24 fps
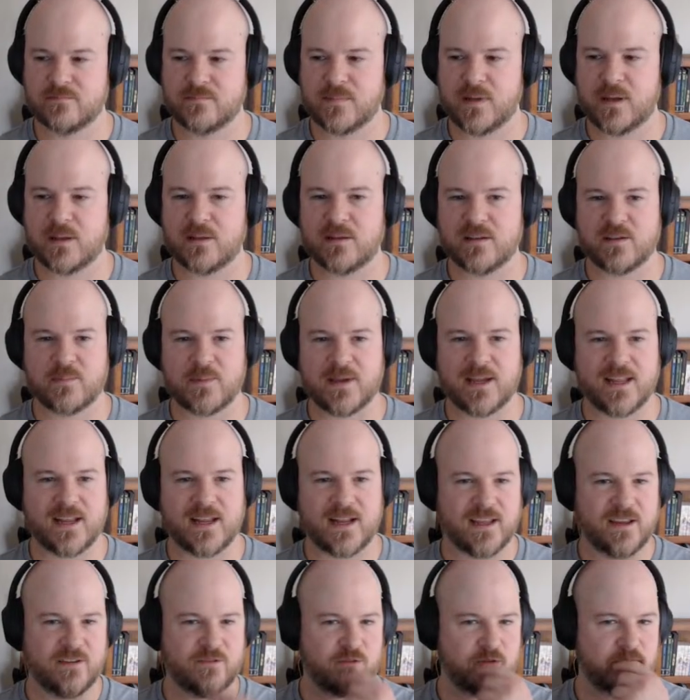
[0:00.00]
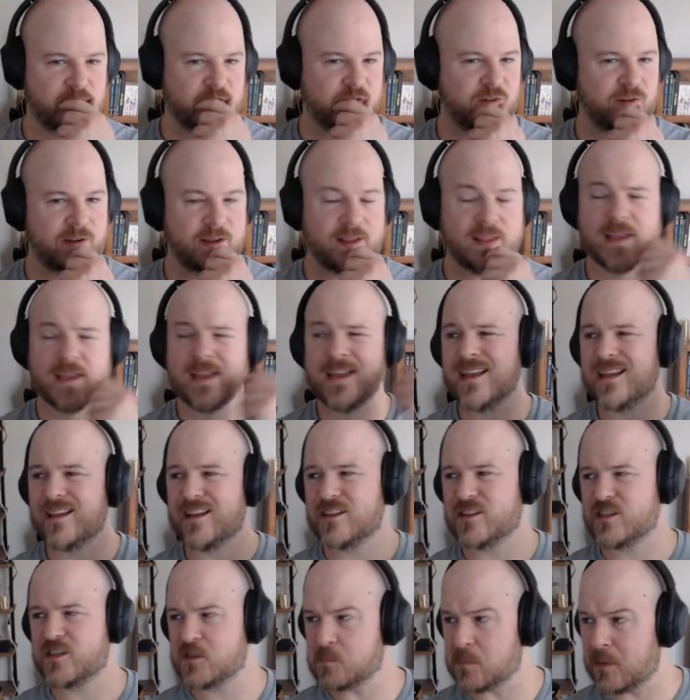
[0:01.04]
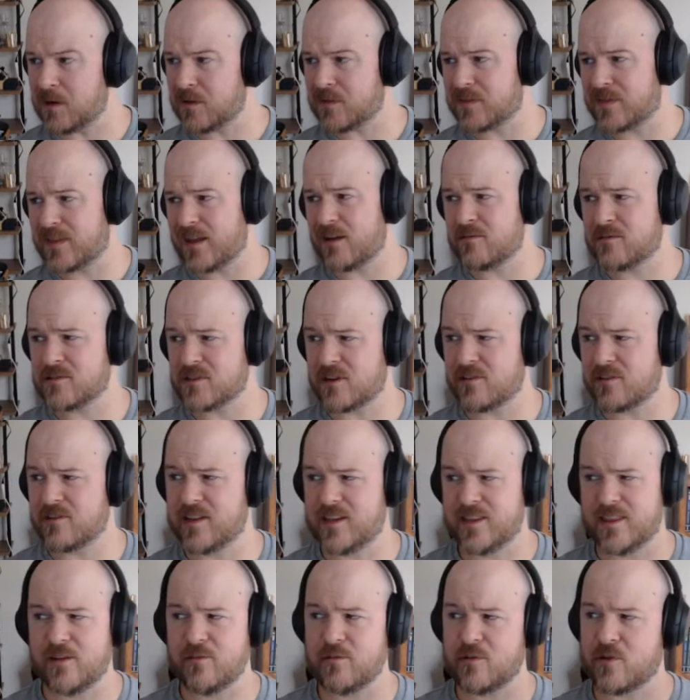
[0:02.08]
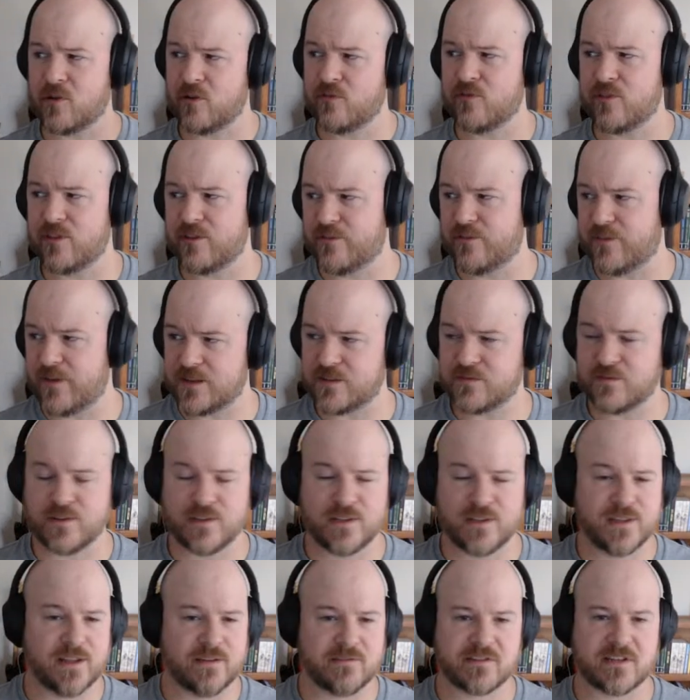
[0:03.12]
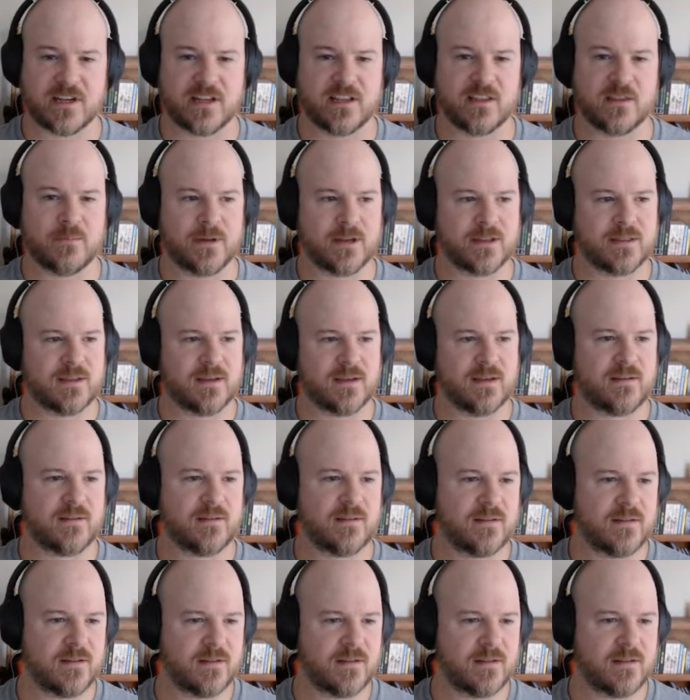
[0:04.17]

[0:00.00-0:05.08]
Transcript: It'll give me an idea for what's going on. Because the spark there was already, they were going for the festival. That was kind of the big thing.